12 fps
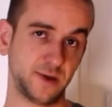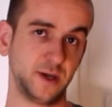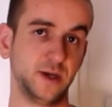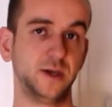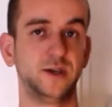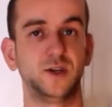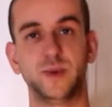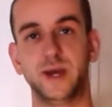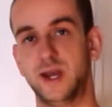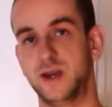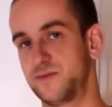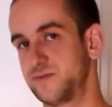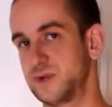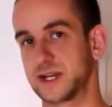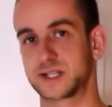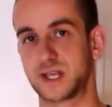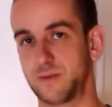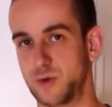here, you may have
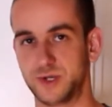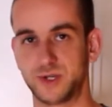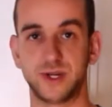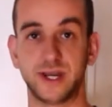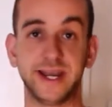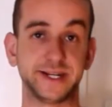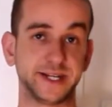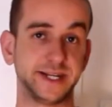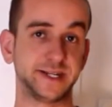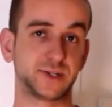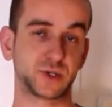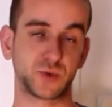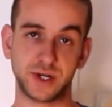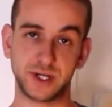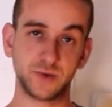somewhere between 18 to